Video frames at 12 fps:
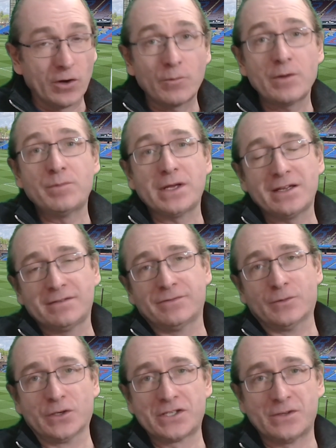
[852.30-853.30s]
being
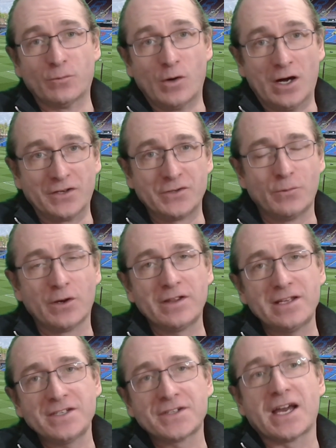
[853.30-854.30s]
forced to watch? What are
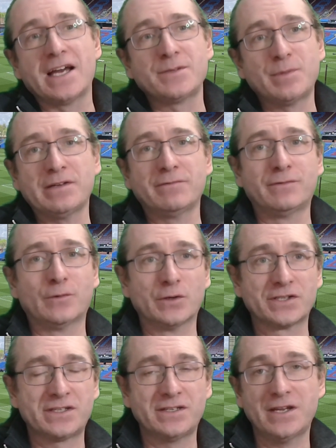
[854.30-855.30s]
these guys being
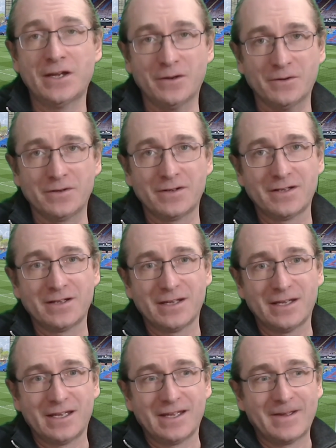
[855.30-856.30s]
forced to do?
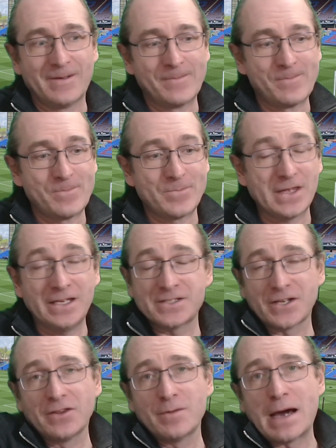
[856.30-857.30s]
It's
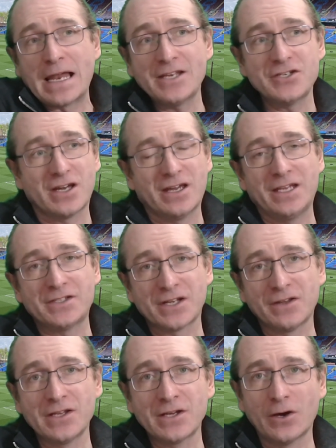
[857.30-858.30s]
on the manager. It's
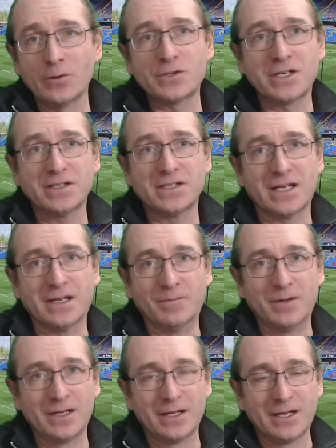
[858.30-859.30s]
on the coaching team.
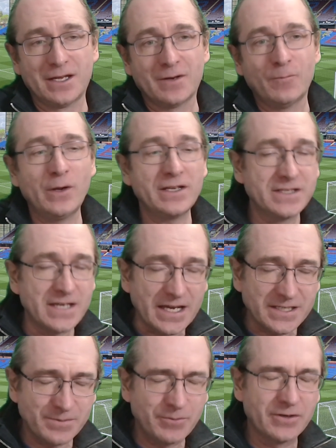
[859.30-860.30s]
We're
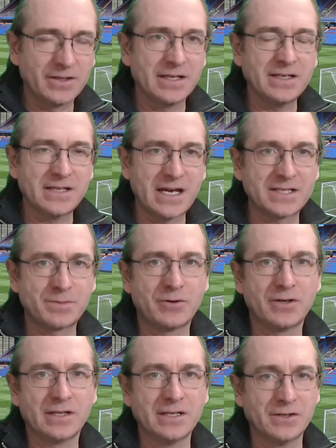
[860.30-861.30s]
desperately,
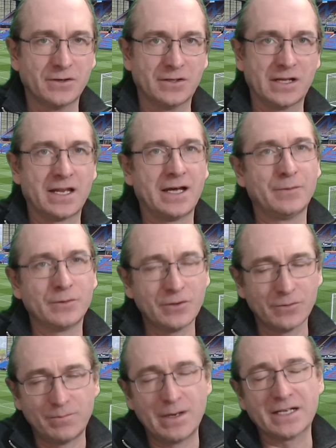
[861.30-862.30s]
desperately dull. And I will
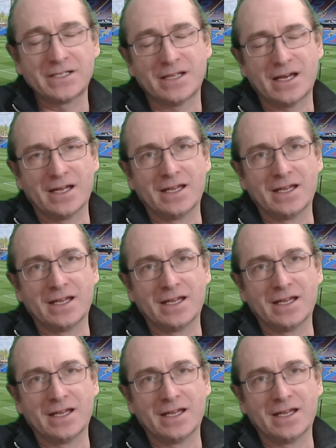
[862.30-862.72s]
come back to that.